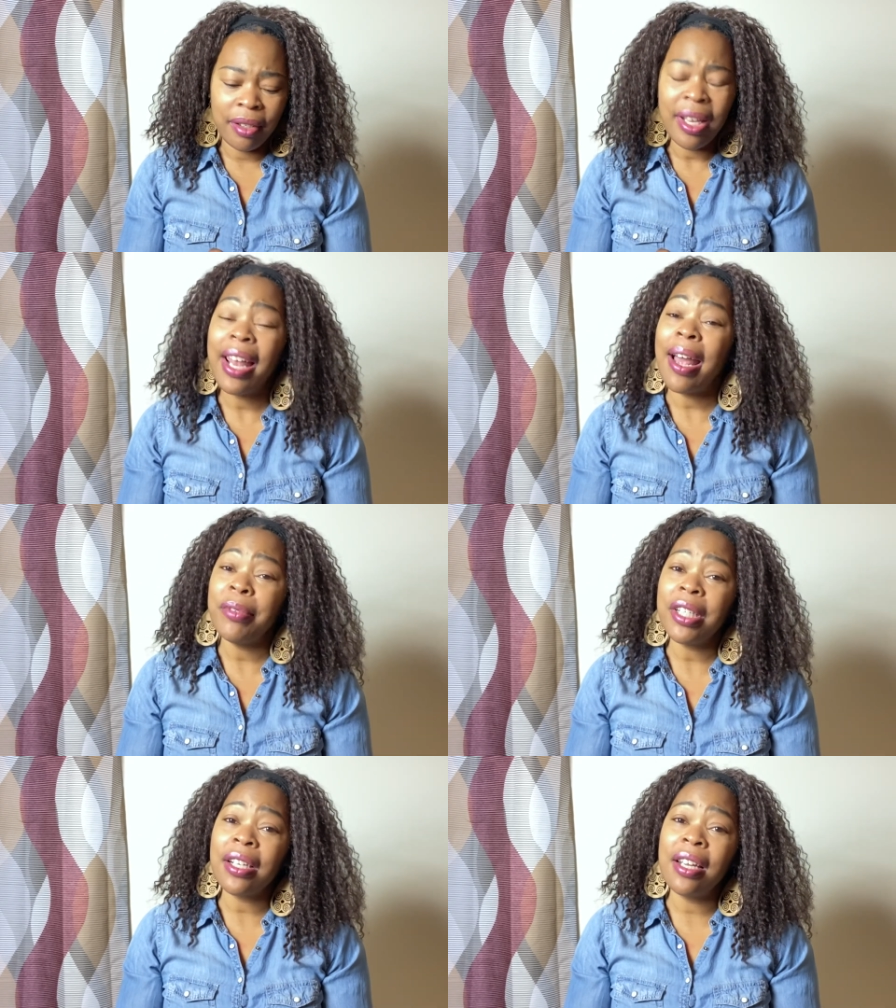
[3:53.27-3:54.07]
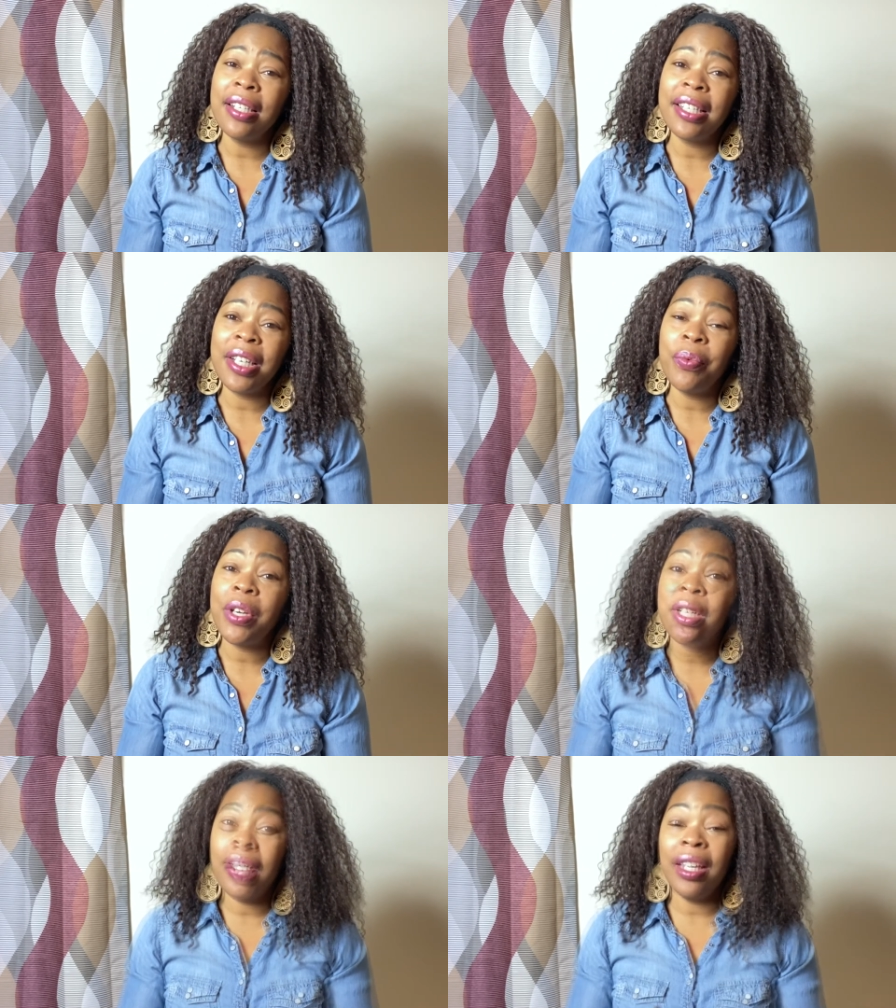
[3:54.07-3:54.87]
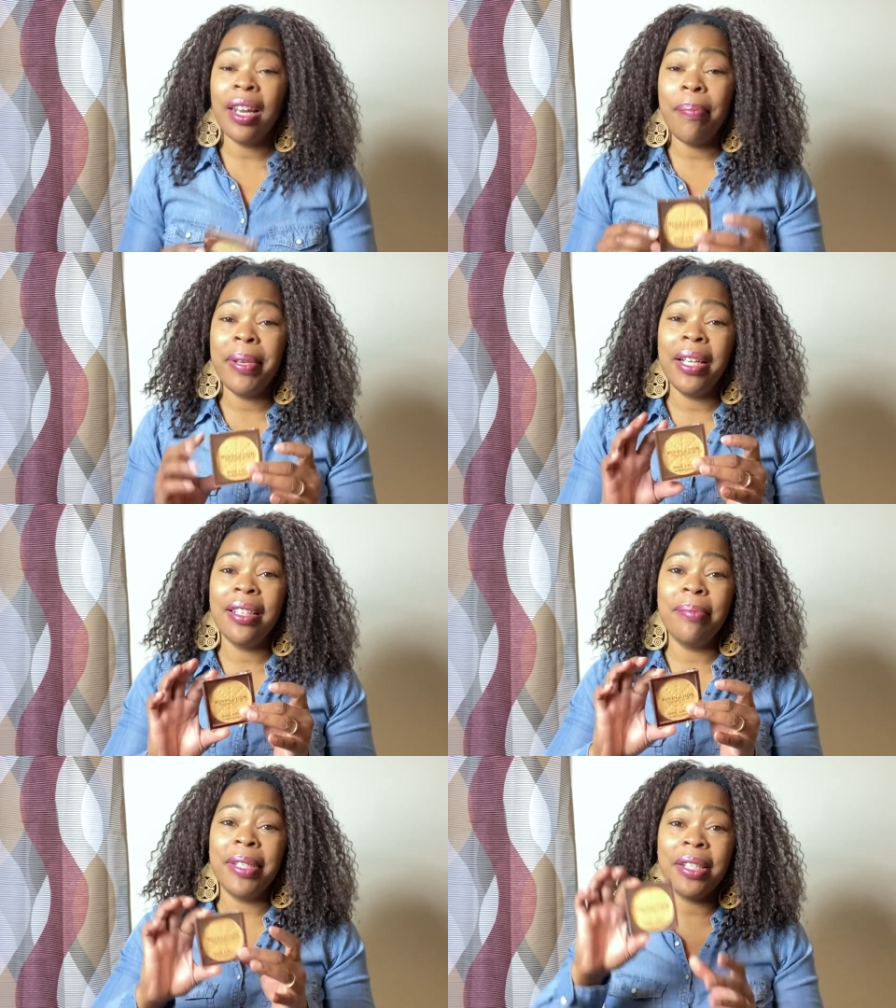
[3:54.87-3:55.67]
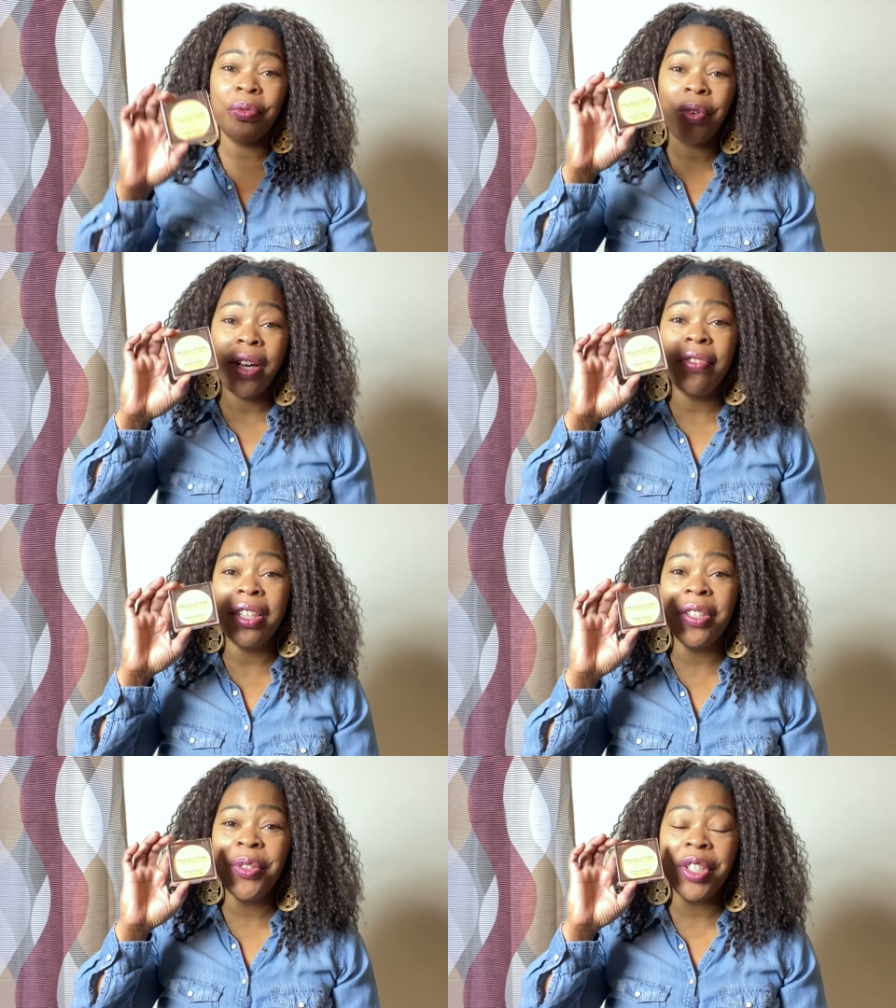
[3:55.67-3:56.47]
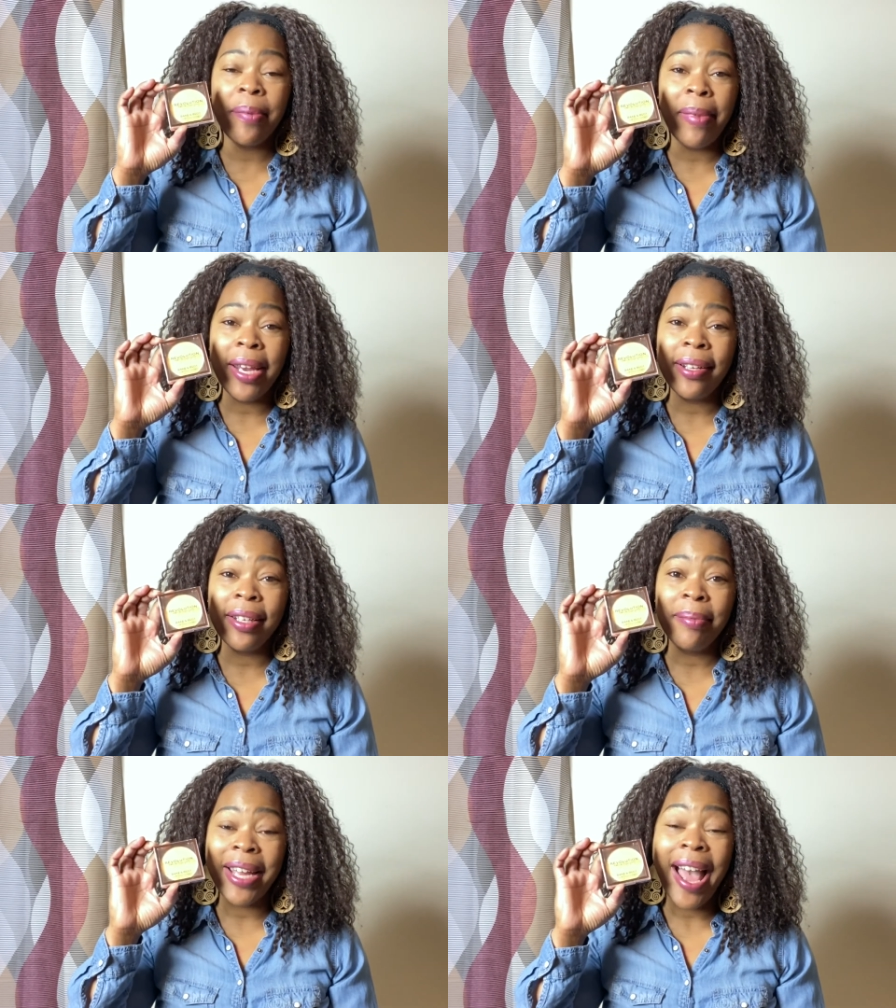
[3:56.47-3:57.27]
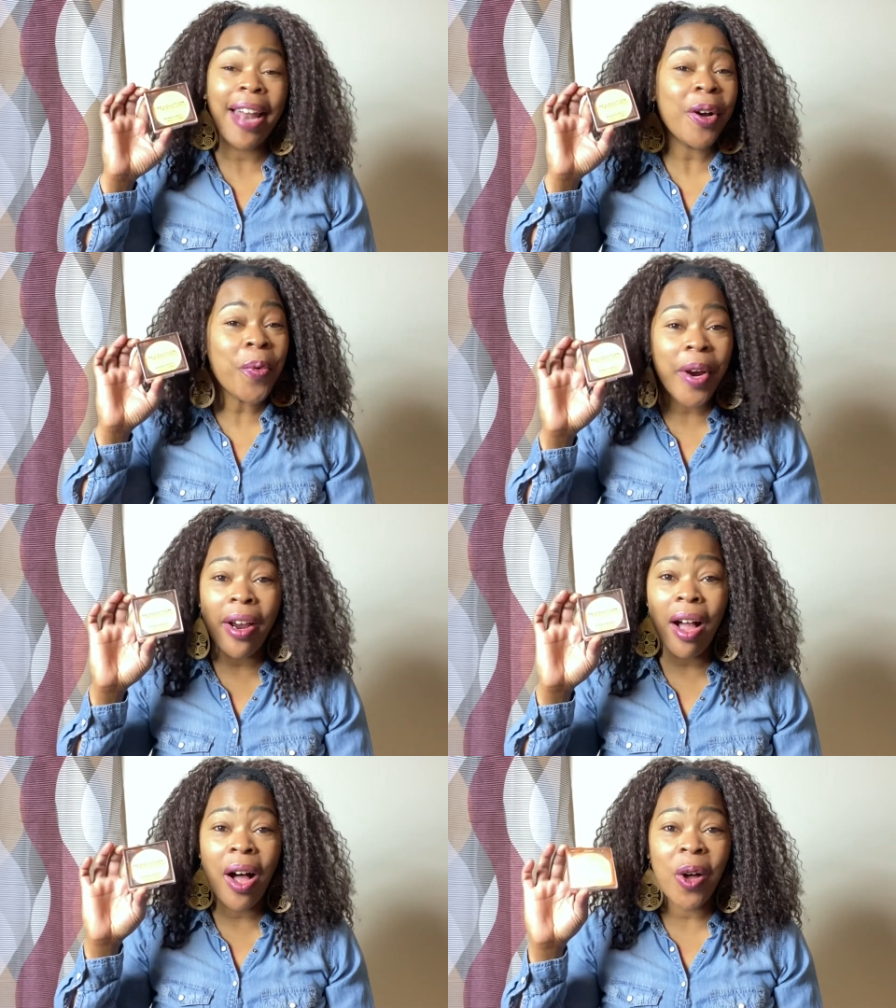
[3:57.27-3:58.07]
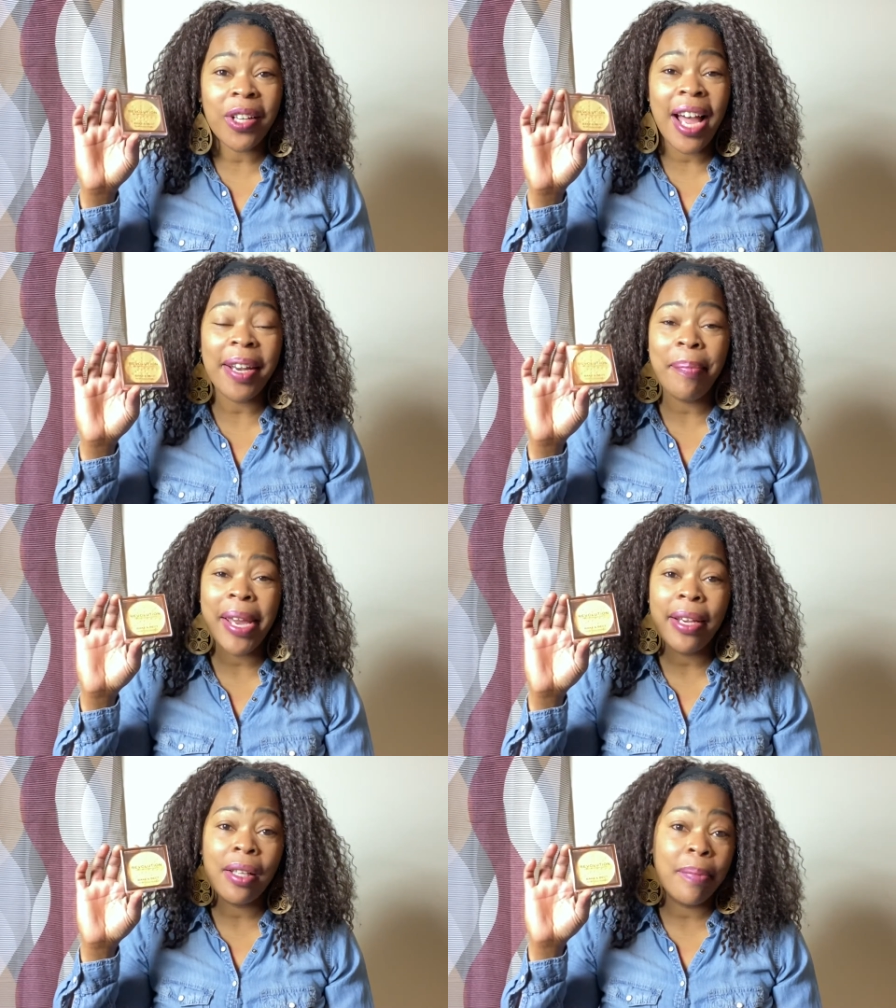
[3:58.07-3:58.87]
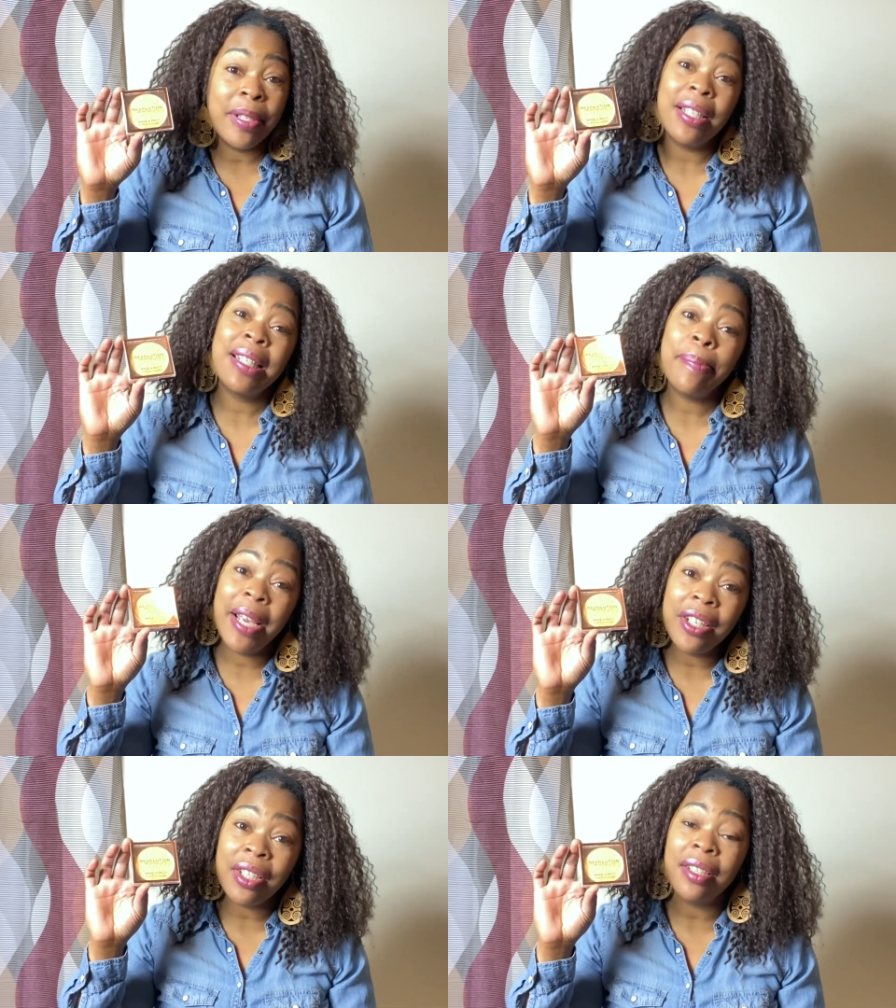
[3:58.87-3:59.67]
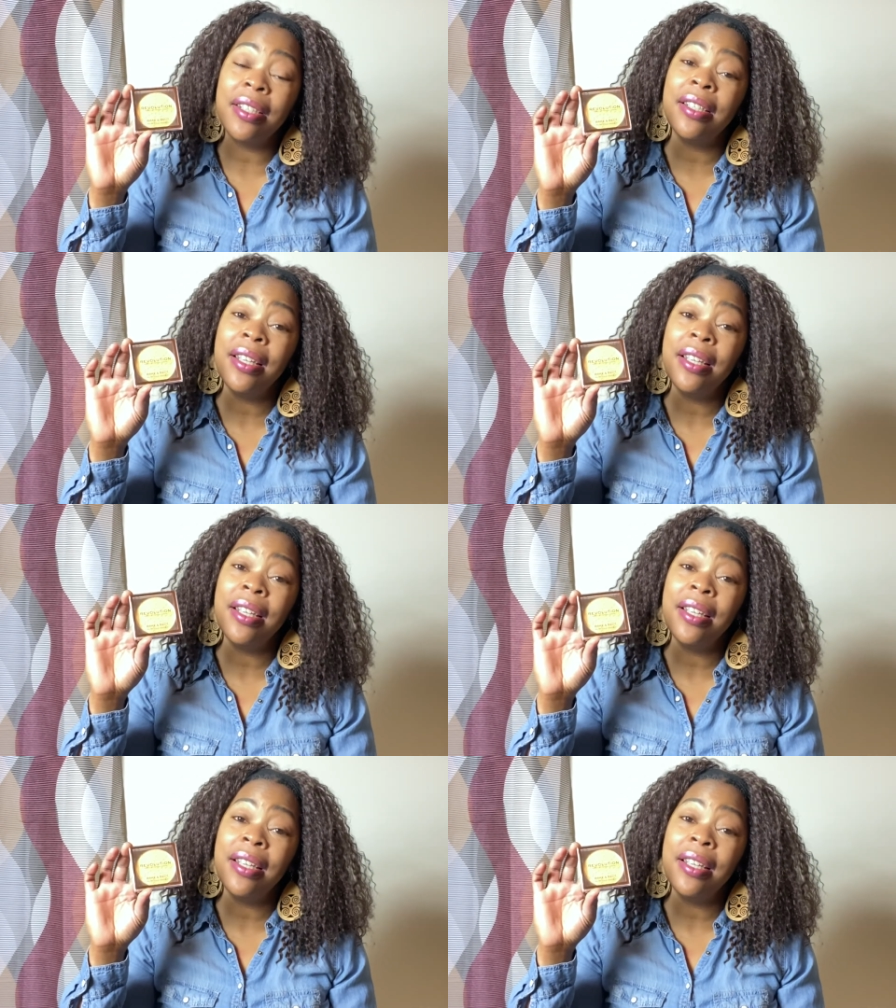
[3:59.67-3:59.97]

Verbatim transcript: And I'm just gonna see what it does. And I picked up this Revolution makeup. Now I don't wear a whole lot of makeup, and especially